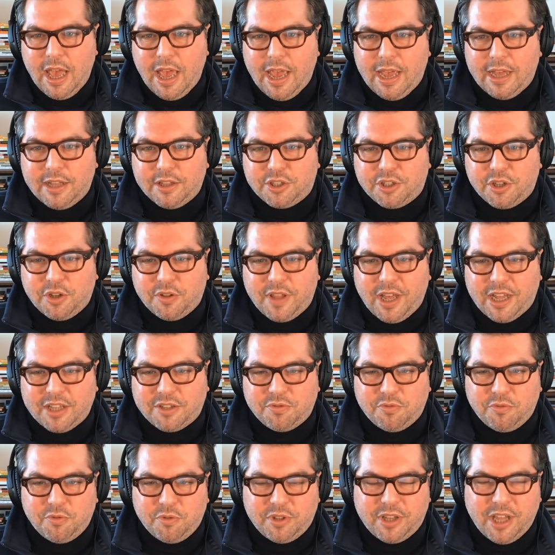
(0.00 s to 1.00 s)
And so
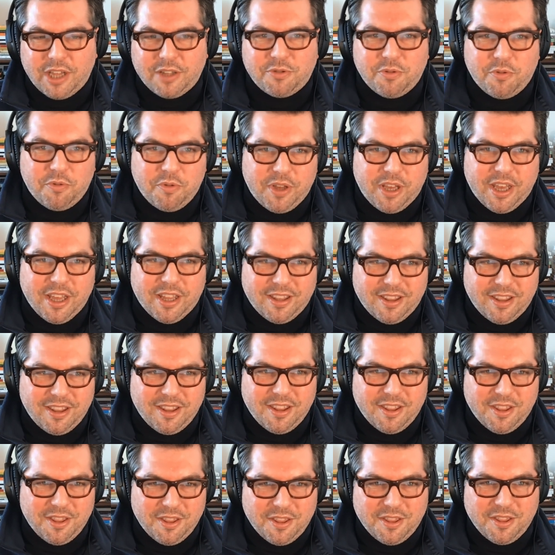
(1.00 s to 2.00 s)
that's when we get
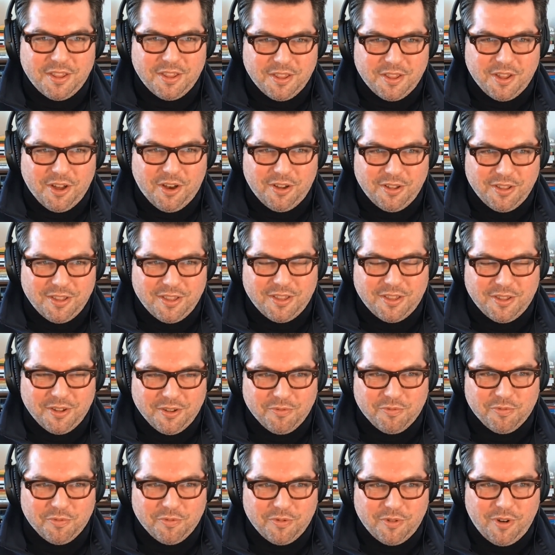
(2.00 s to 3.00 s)

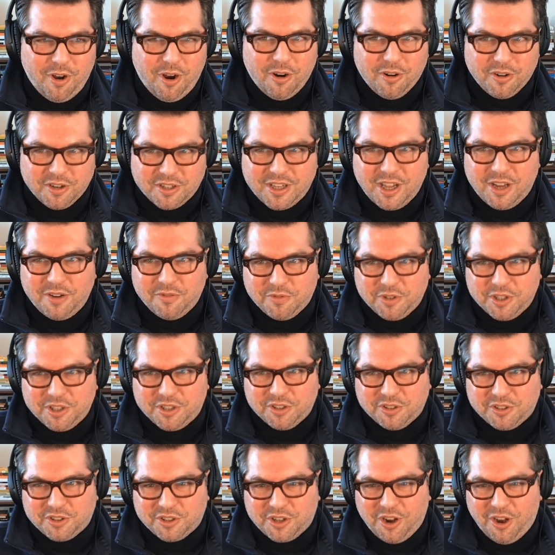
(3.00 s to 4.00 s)
the RxN
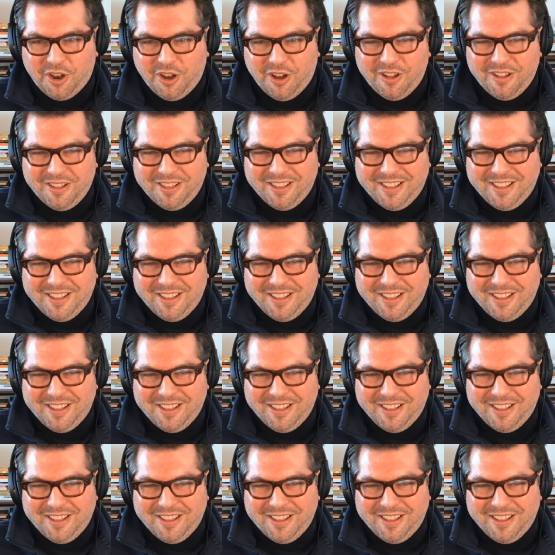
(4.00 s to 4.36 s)
research call,